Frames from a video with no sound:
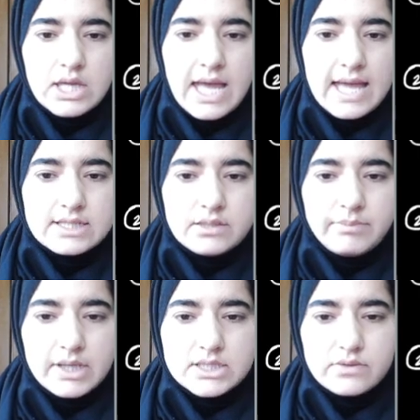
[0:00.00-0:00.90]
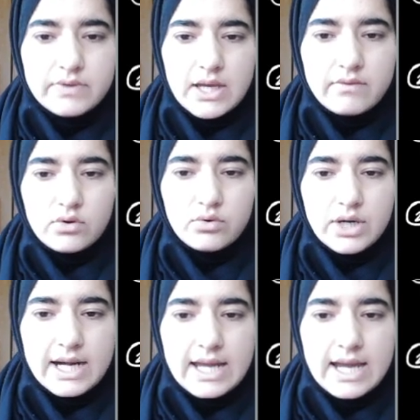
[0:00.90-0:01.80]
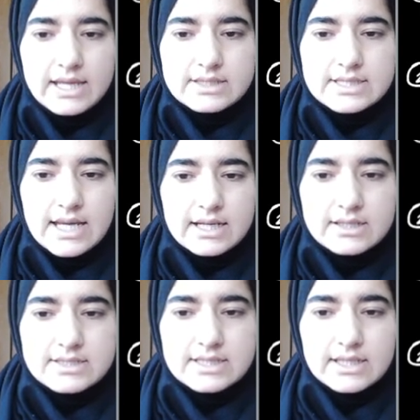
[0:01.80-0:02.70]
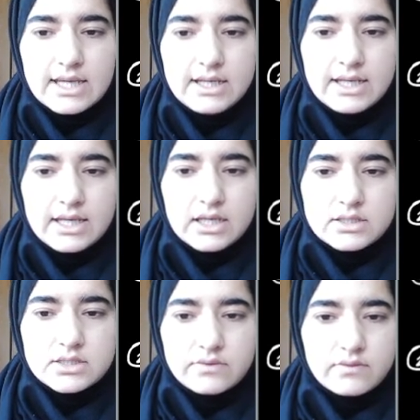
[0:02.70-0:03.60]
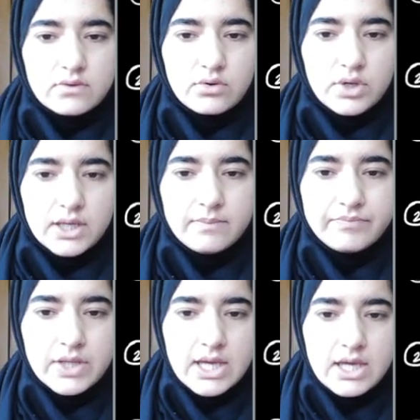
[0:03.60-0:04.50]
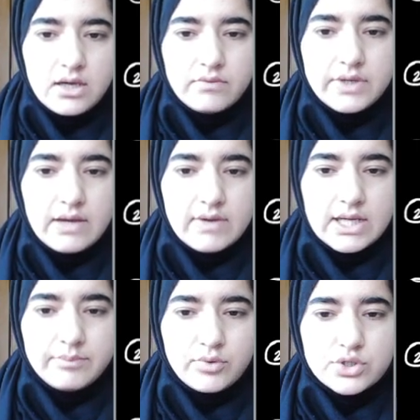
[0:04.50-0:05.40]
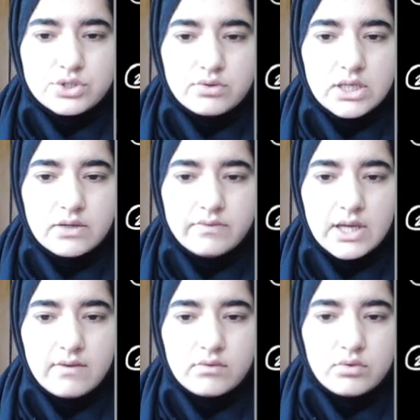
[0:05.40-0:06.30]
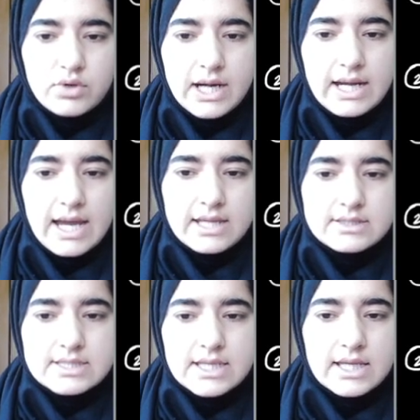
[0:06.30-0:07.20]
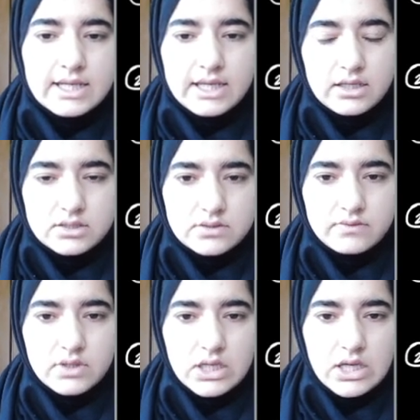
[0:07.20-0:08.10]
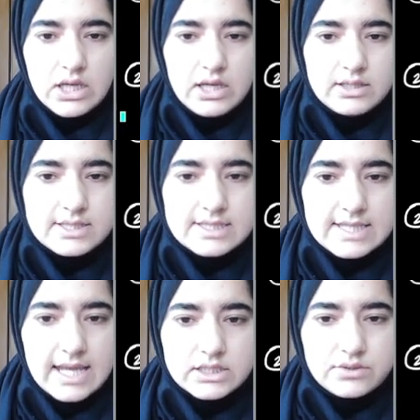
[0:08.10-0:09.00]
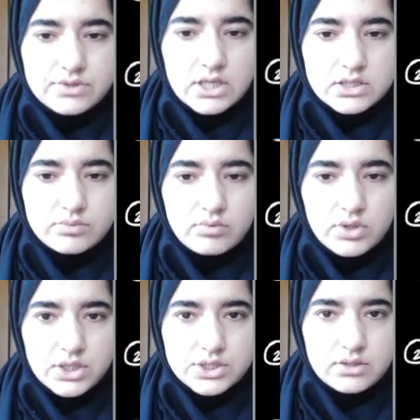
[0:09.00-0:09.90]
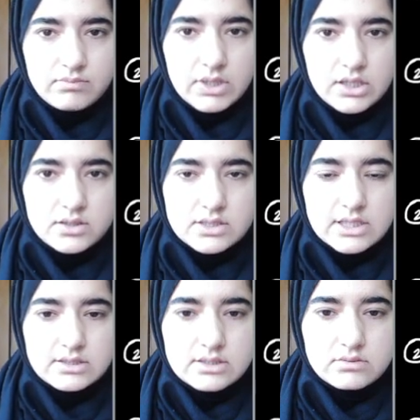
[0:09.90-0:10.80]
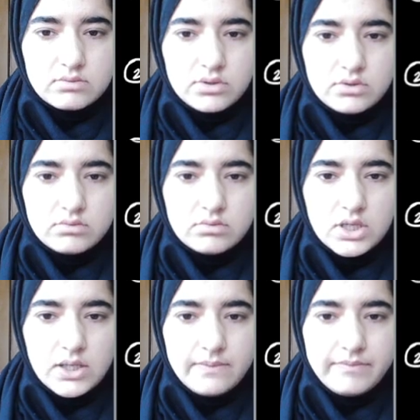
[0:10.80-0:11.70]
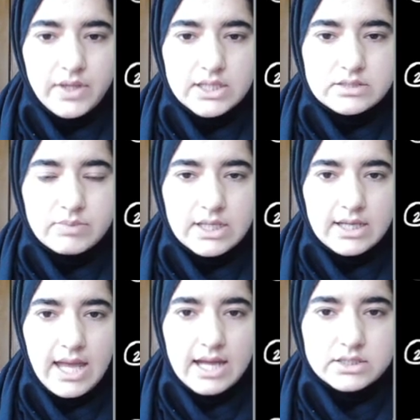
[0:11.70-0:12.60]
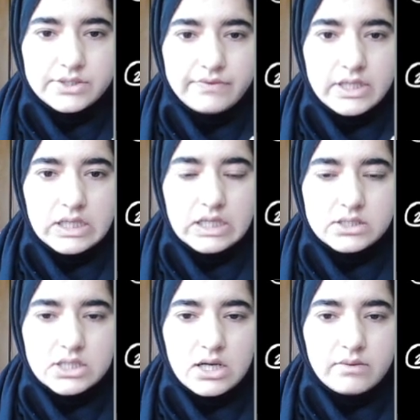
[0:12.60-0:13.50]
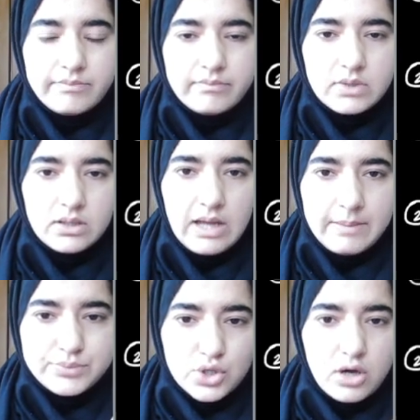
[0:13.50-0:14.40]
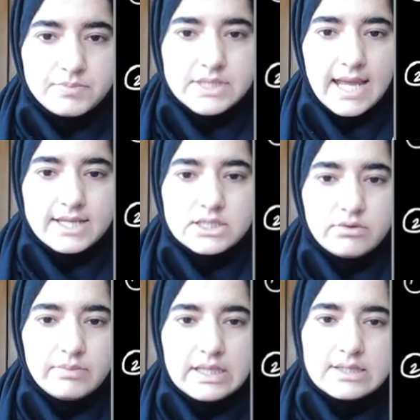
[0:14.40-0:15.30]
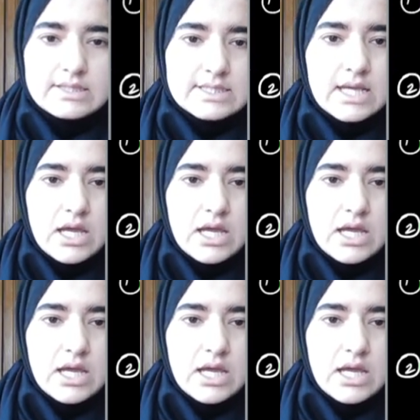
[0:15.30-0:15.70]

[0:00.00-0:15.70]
and in passive, we have chloride ions, that is Cl negative. Okay, here we have Na positive, here we have chloride ions, Cl negative. This is active transportation because it's being actively absorbed. Active means